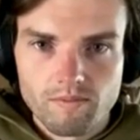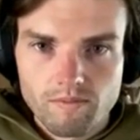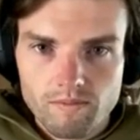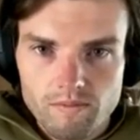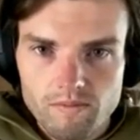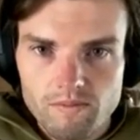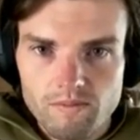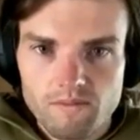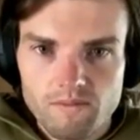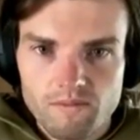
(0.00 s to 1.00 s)

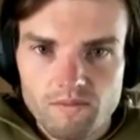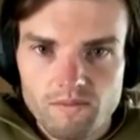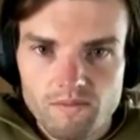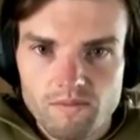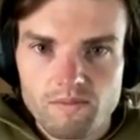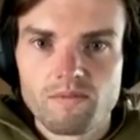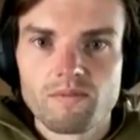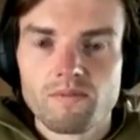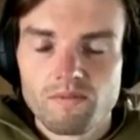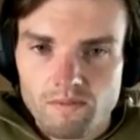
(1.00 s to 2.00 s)

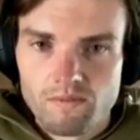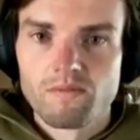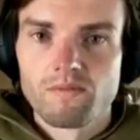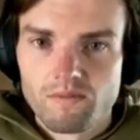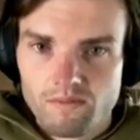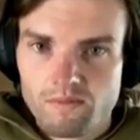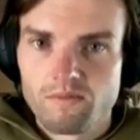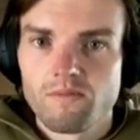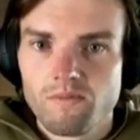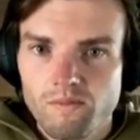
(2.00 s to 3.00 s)

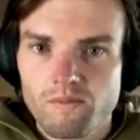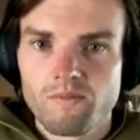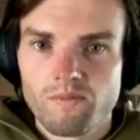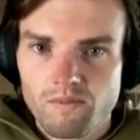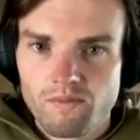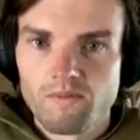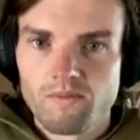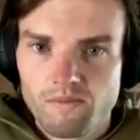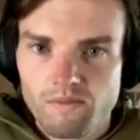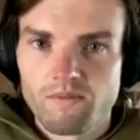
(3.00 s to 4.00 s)

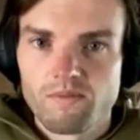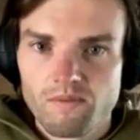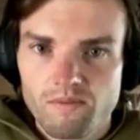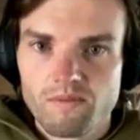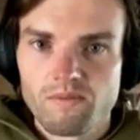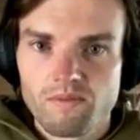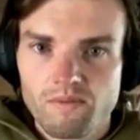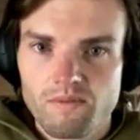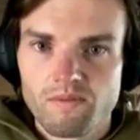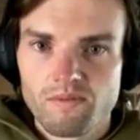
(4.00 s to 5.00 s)

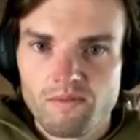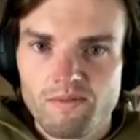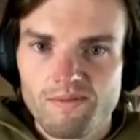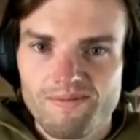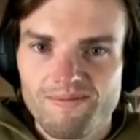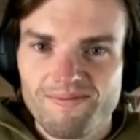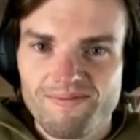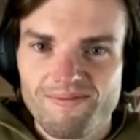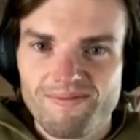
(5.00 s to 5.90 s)
This person isn't speaking.